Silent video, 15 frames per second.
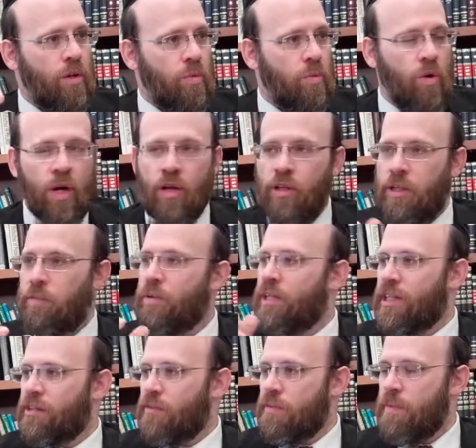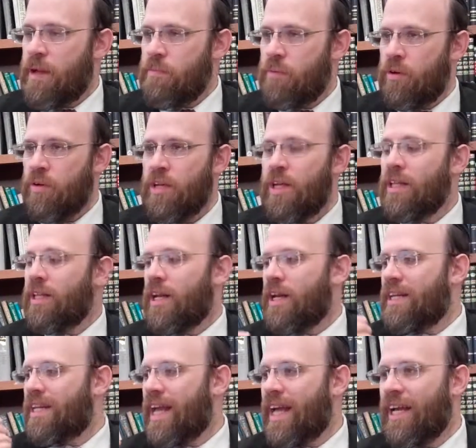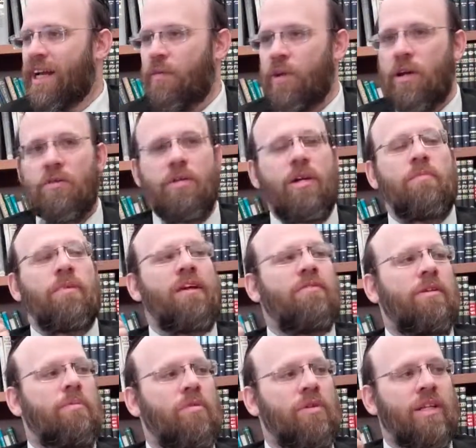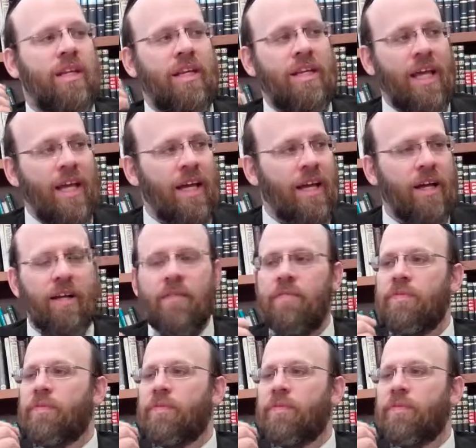Why? Because a person has to remember that a nega, when Hashem gives a person a nega,